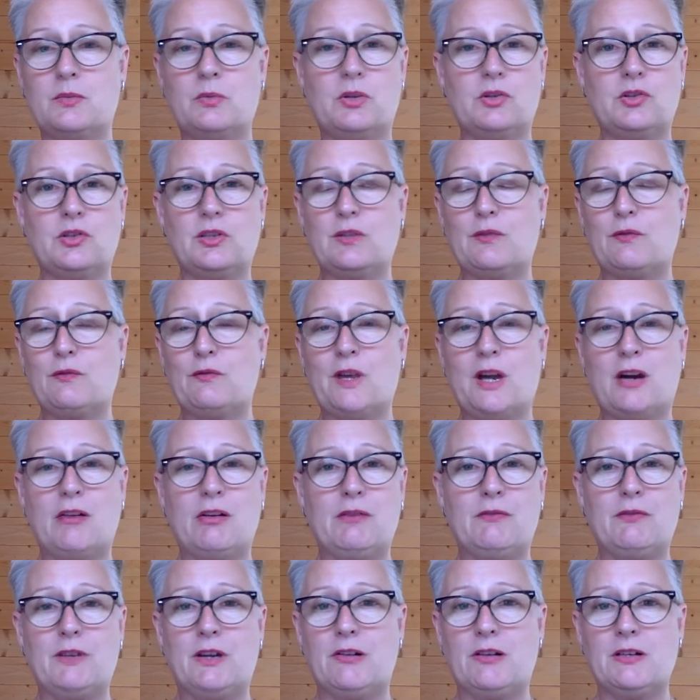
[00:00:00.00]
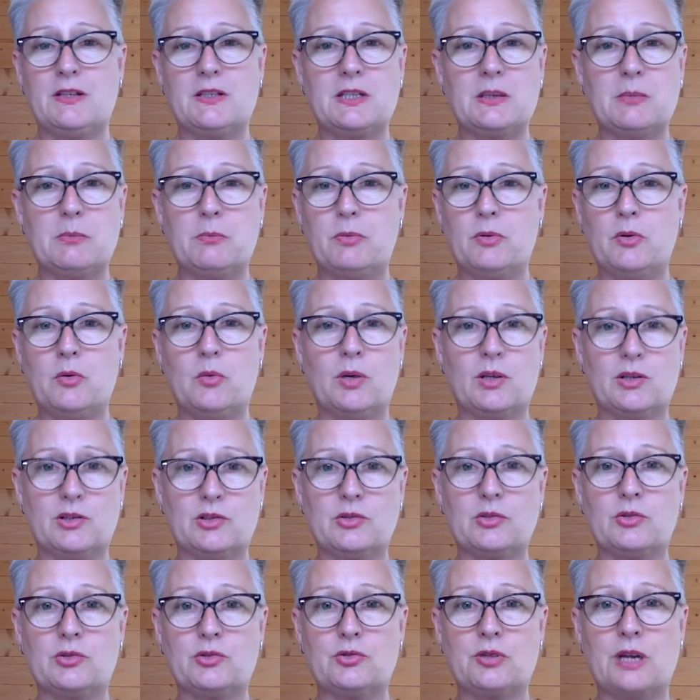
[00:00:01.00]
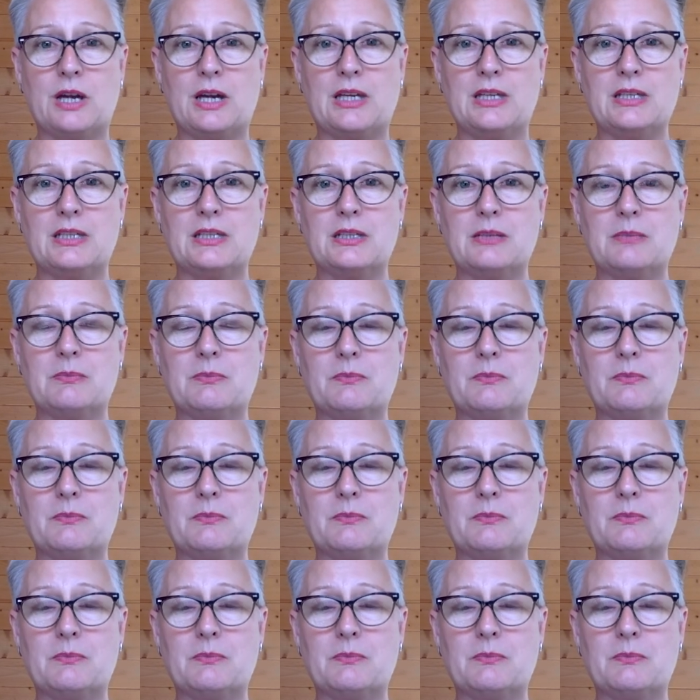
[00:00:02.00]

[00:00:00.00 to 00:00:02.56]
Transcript: which is very simple once you're trained,